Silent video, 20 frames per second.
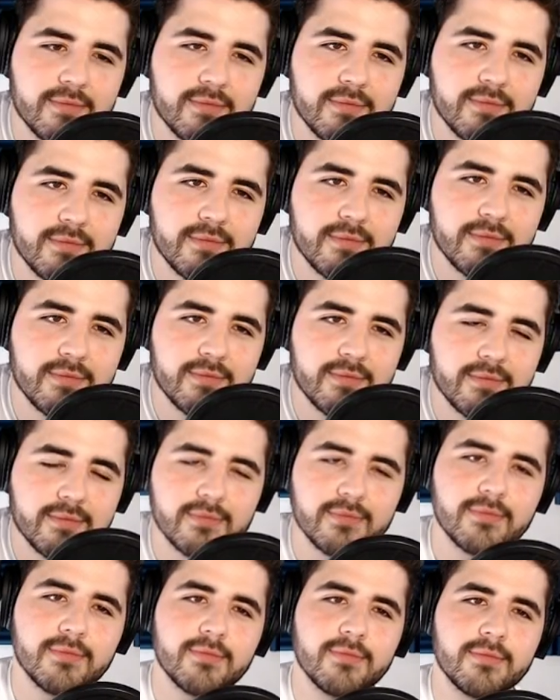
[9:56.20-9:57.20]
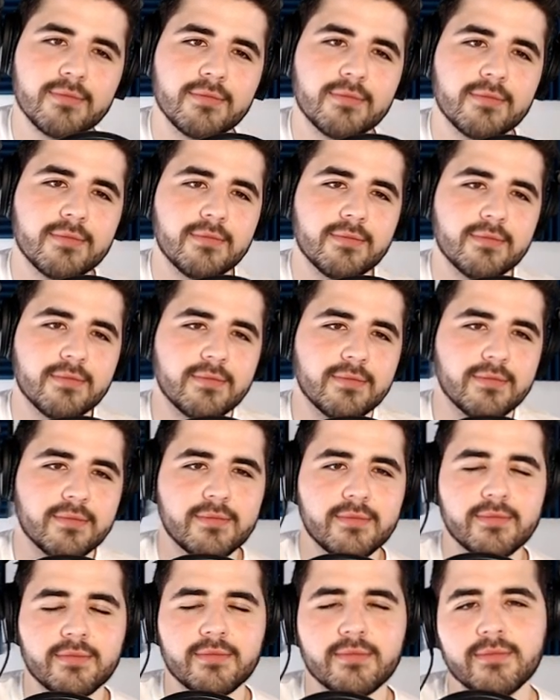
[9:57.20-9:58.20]

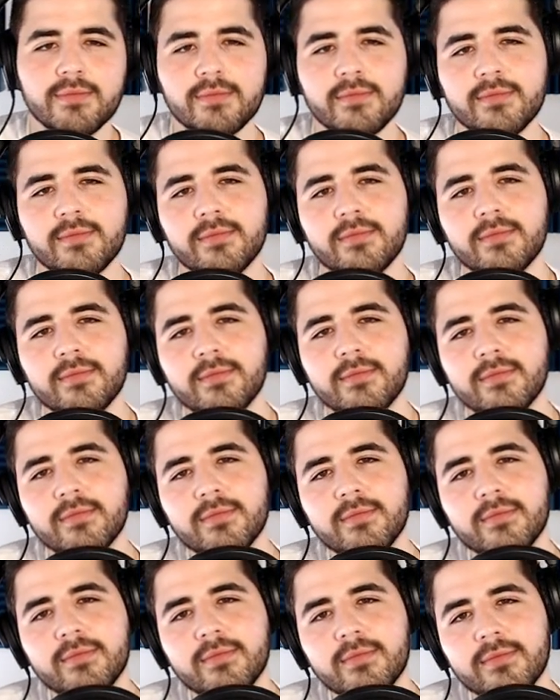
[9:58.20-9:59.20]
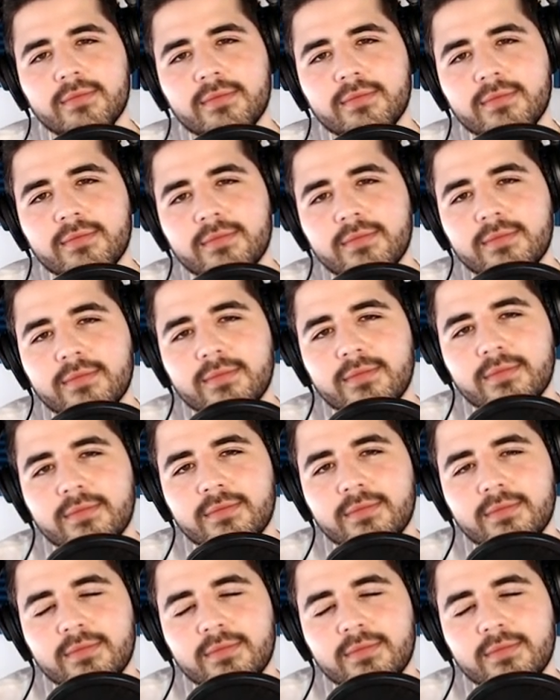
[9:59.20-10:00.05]
The person shown says nothing.